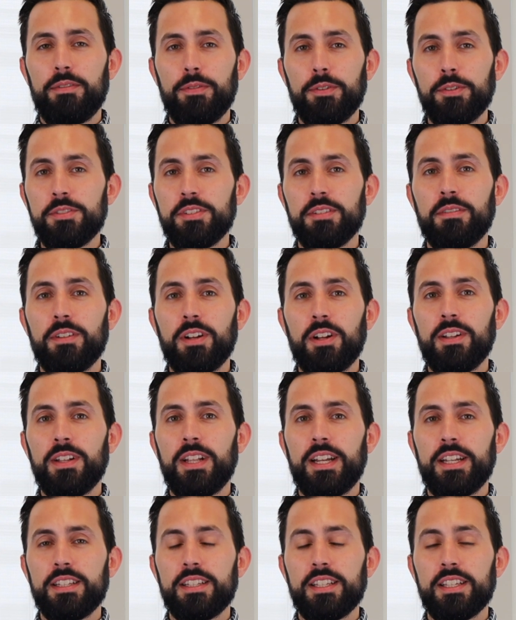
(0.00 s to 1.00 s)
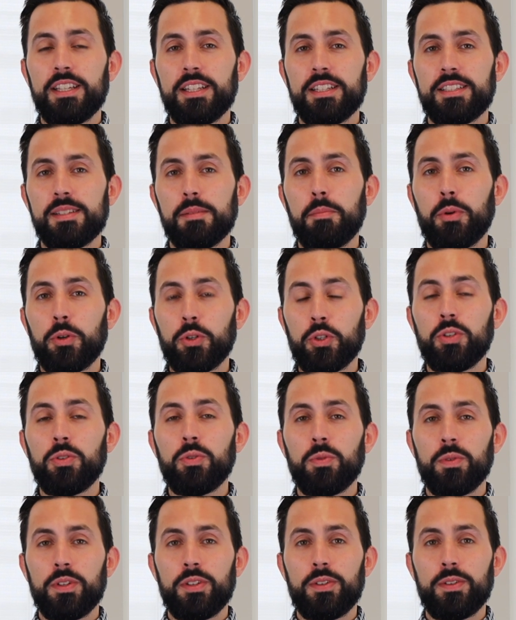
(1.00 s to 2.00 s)
first of all, I think it's important
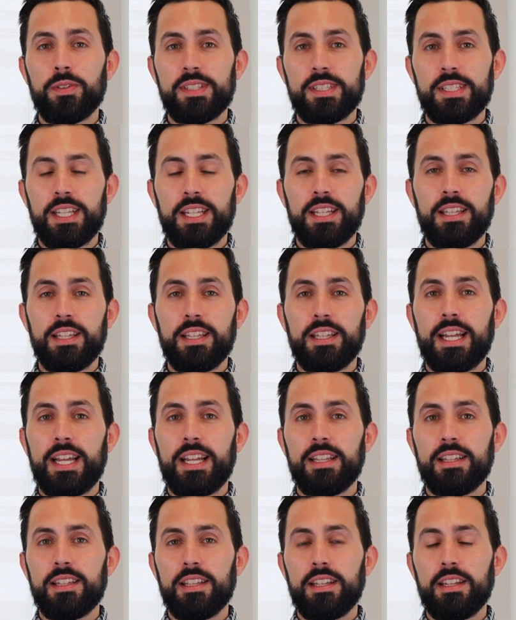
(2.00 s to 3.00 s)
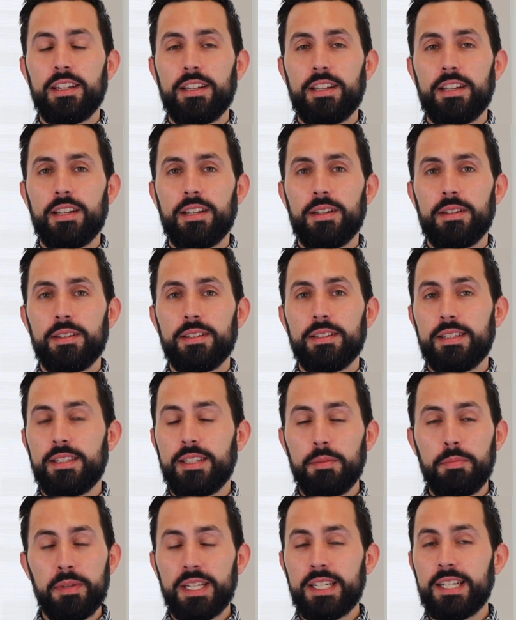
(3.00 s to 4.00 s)
to understand that
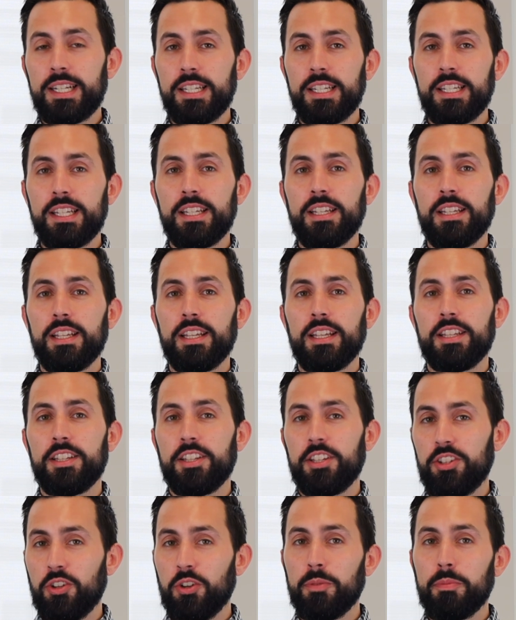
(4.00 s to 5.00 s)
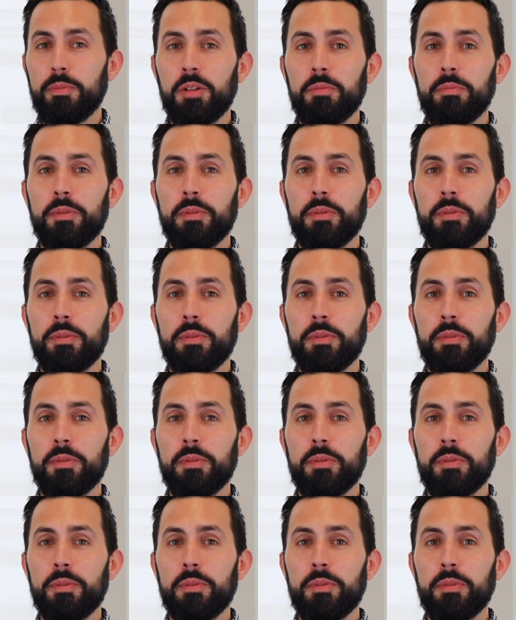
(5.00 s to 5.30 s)
typically in a normal